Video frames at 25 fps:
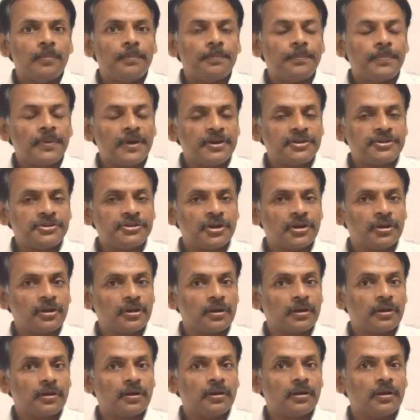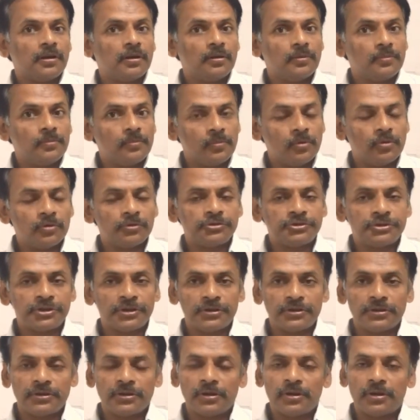pressure,
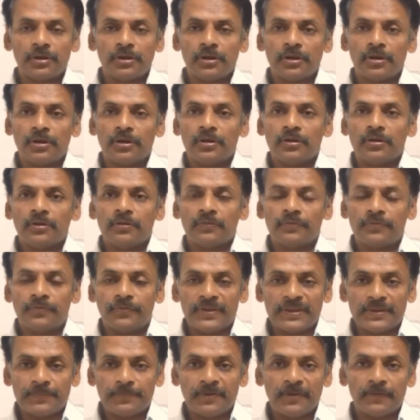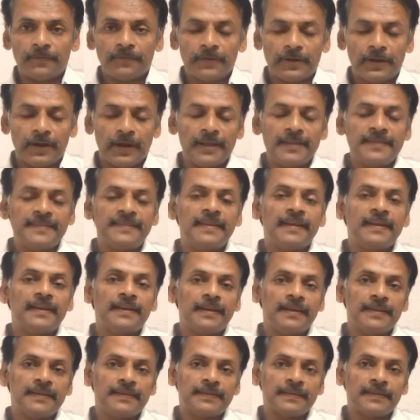motion, train
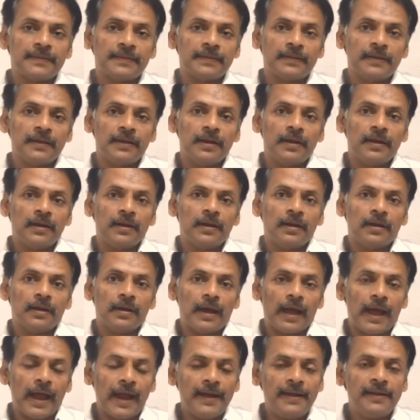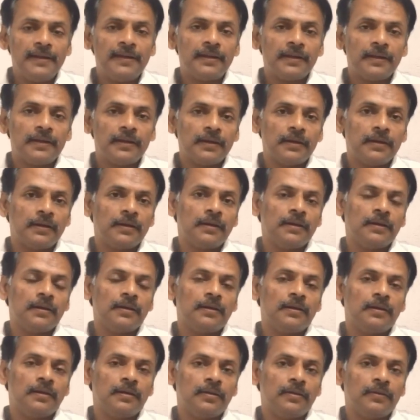sickness and
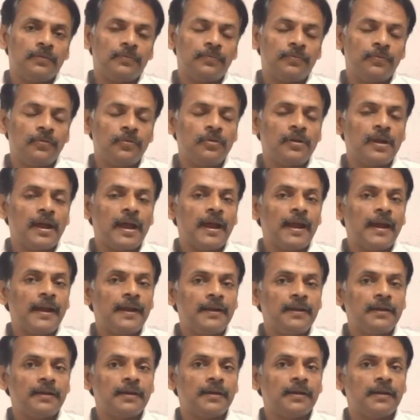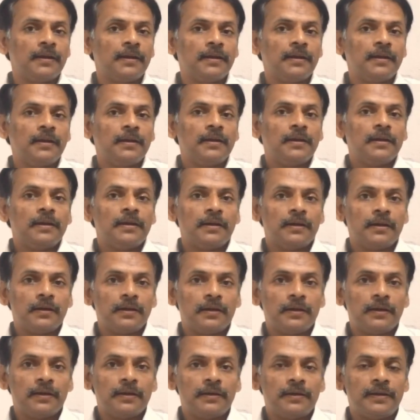food and
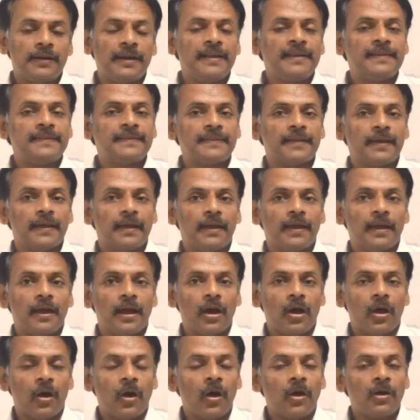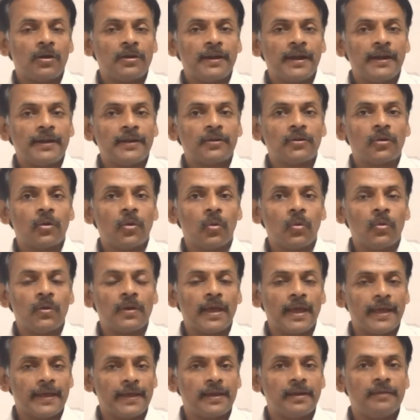drinks, hot and cold
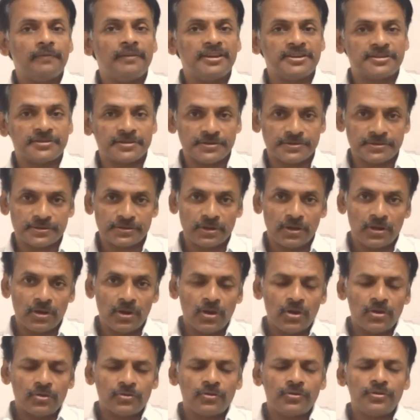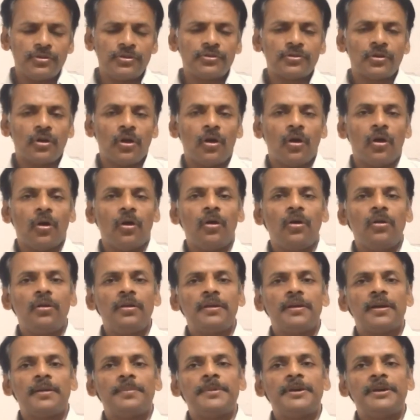aggravations. So this all
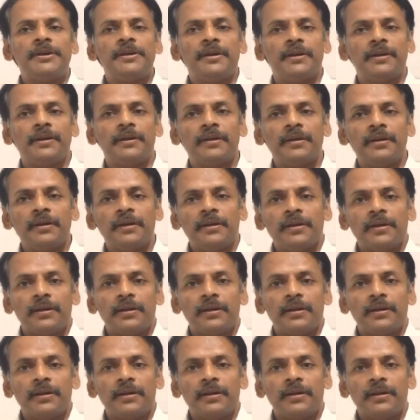come under